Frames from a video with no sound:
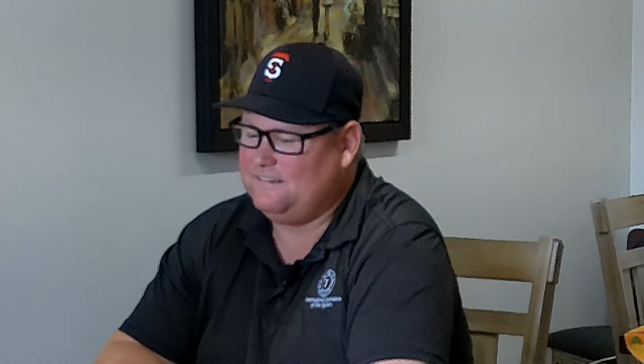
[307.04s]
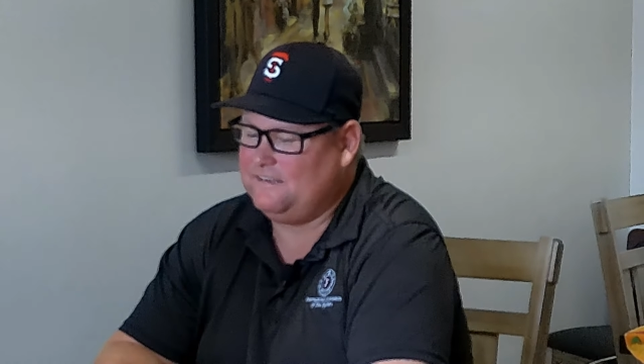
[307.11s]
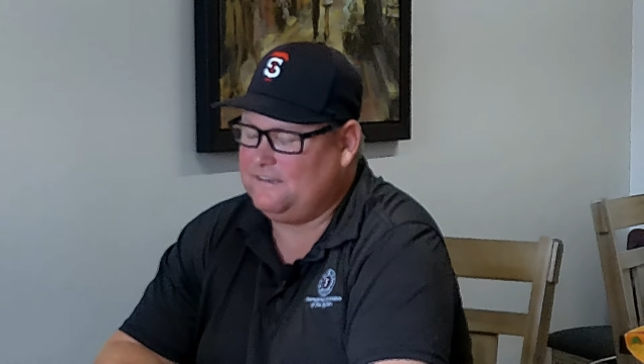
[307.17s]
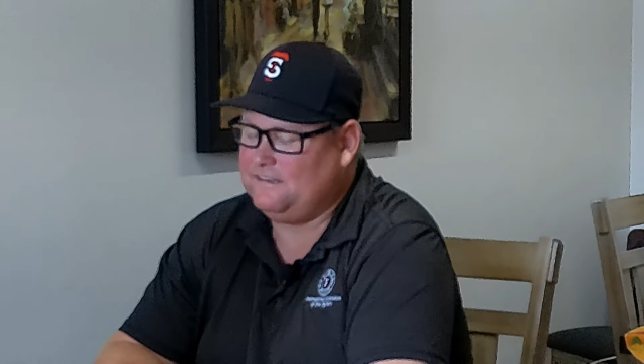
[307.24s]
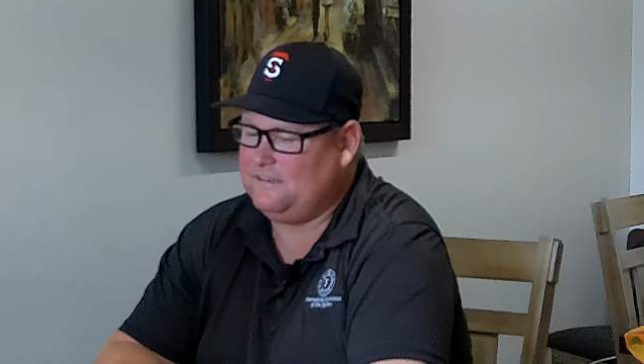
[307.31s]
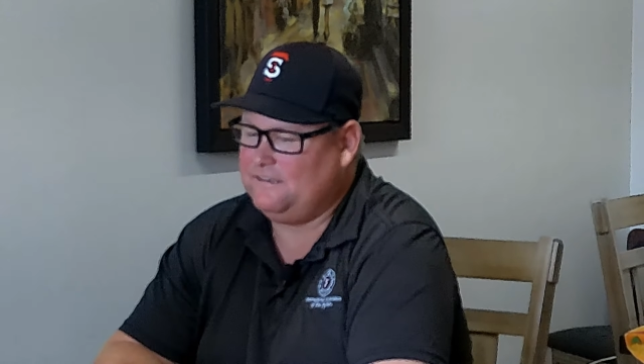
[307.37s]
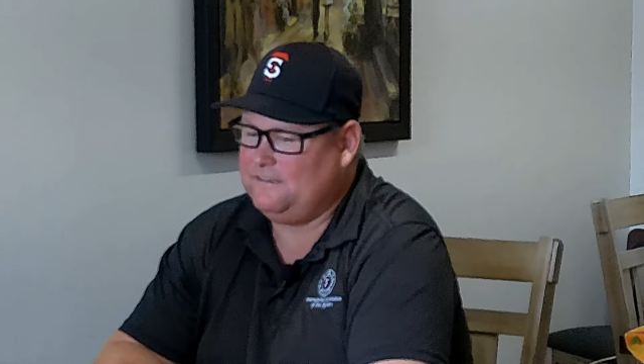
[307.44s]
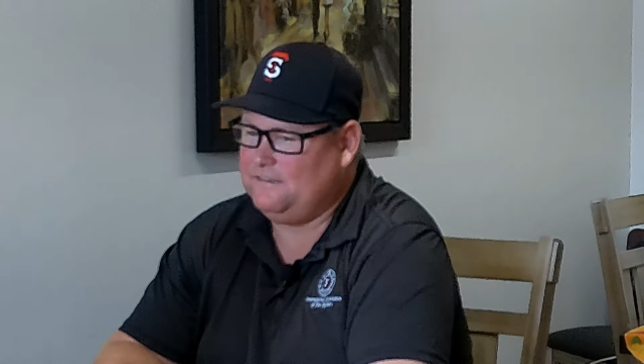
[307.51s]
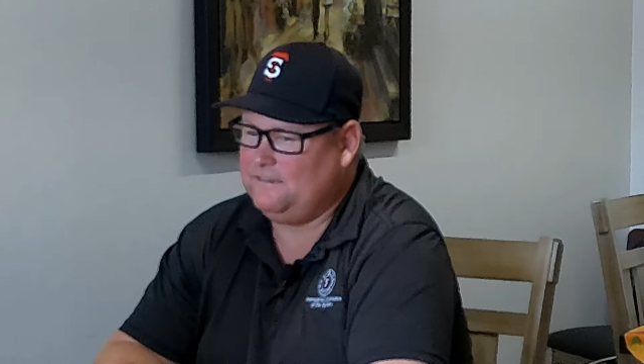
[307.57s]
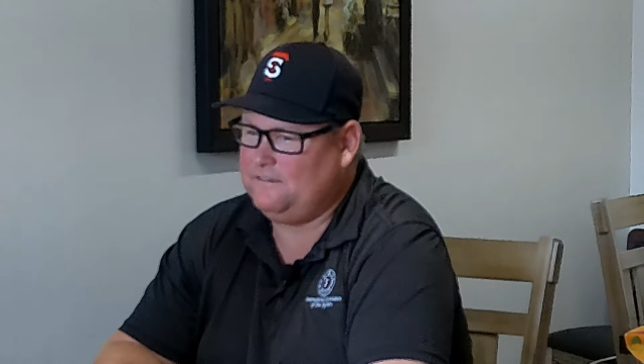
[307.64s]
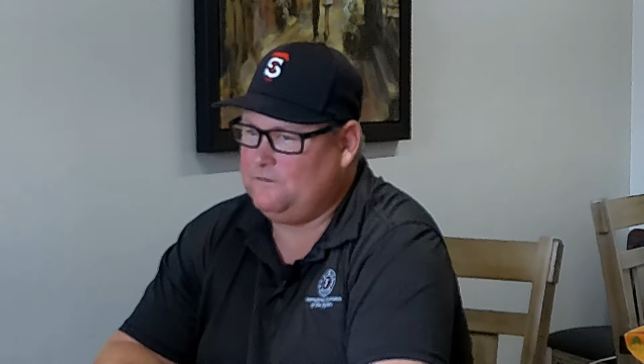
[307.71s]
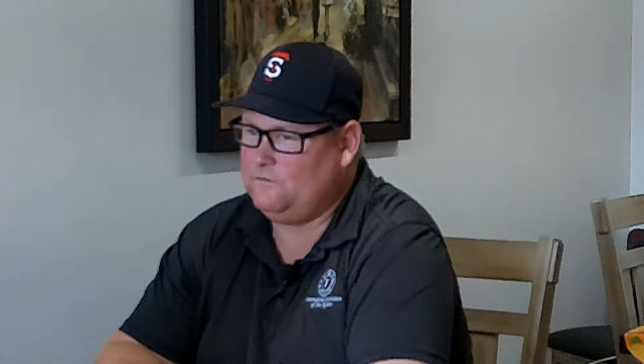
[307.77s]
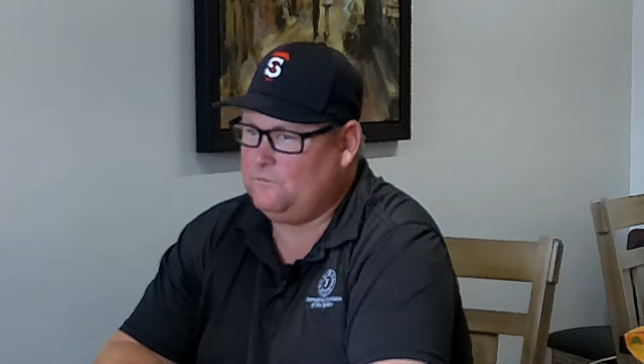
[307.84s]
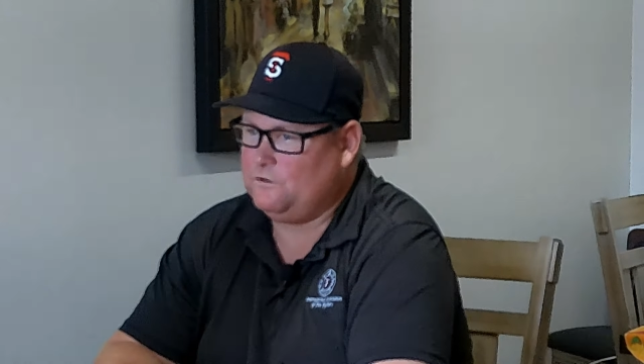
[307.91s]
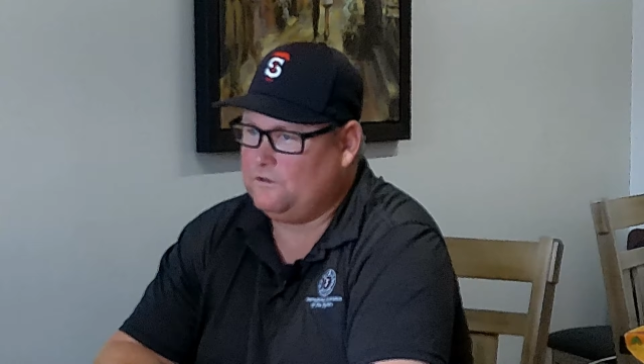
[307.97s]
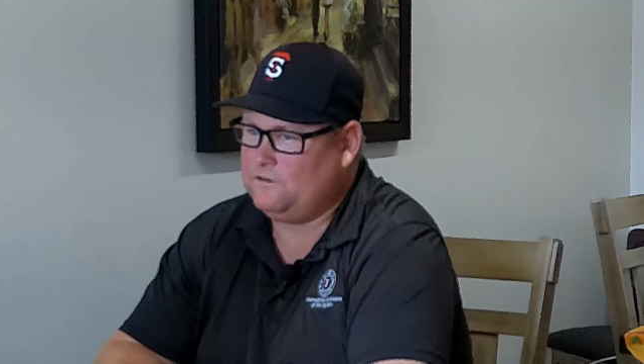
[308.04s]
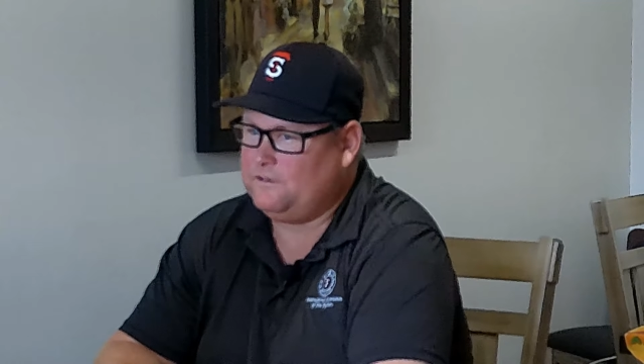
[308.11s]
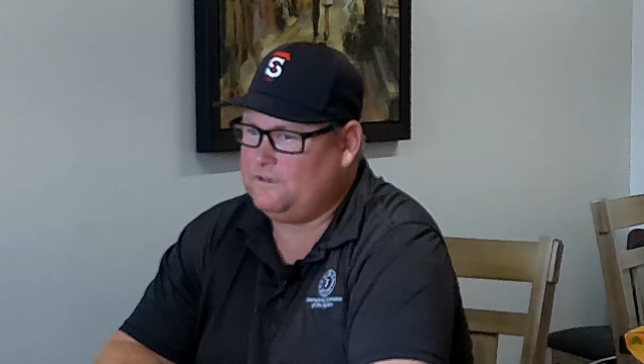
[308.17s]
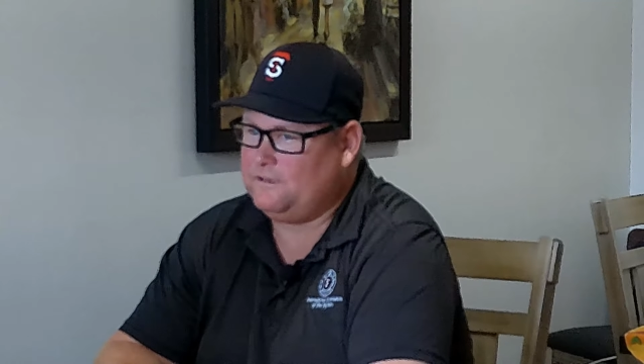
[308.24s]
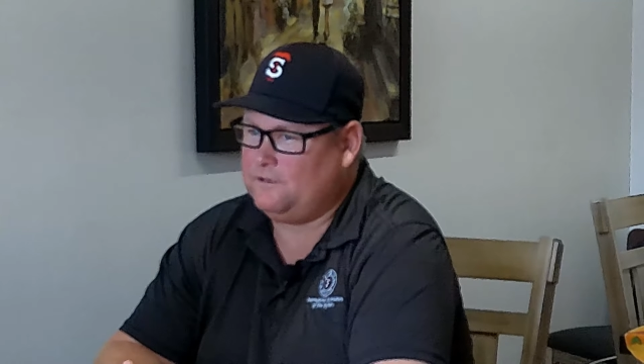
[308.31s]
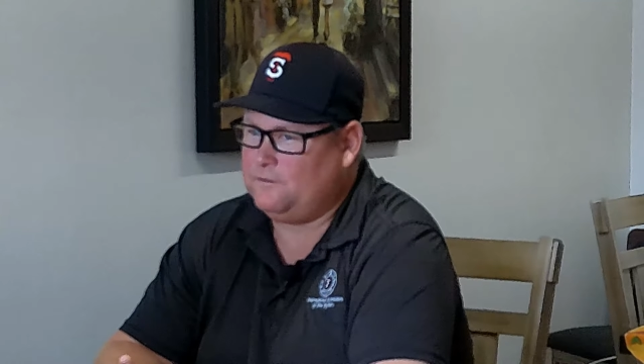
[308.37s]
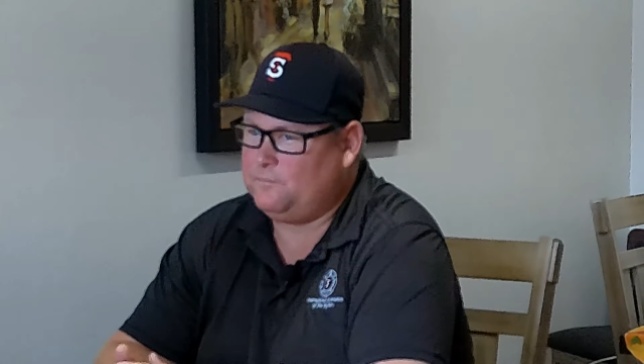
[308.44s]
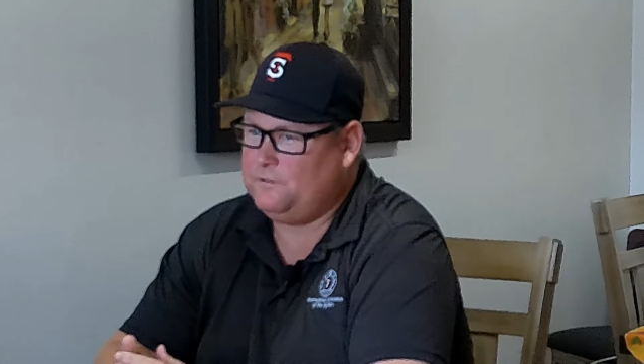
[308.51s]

then I worked at a